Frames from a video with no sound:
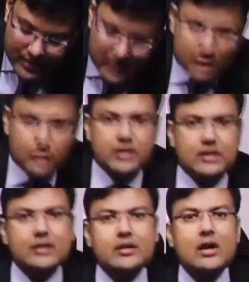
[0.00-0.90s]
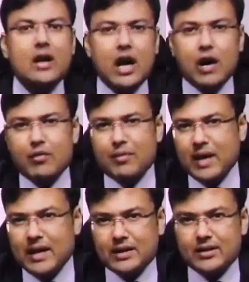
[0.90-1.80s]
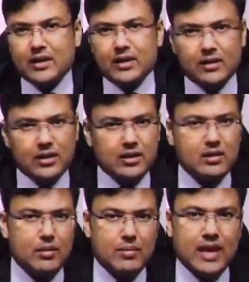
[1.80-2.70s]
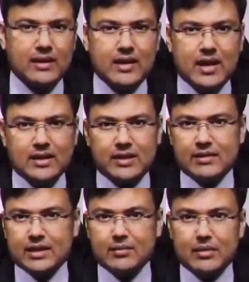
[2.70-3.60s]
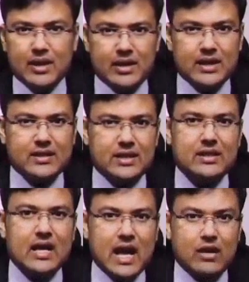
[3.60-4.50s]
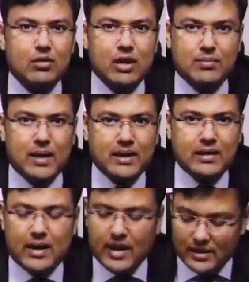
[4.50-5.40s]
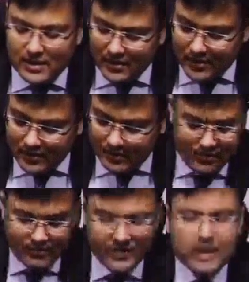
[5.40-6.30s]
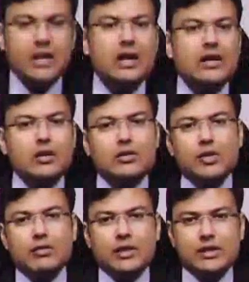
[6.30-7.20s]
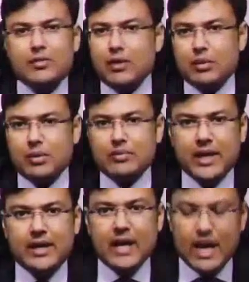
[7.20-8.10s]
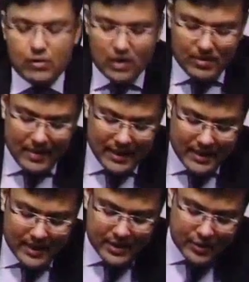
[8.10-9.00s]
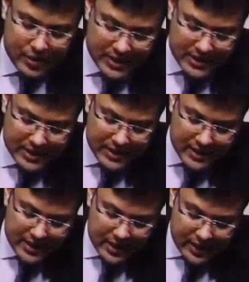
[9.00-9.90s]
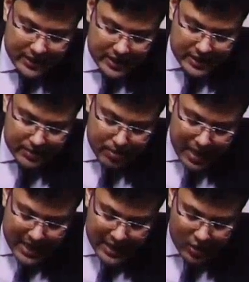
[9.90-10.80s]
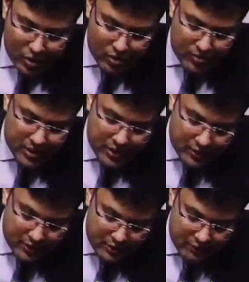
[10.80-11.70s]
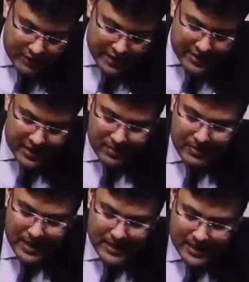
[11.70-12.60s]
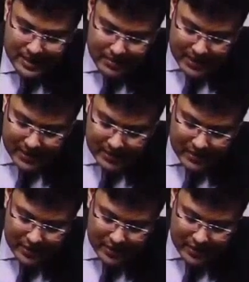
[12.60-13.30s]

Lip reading: So this is how we manage the pancreas division. Next is annular pancreas. Now see what is the problem in annular pancreas. You can see there is bilobed ventral pancreatic bud.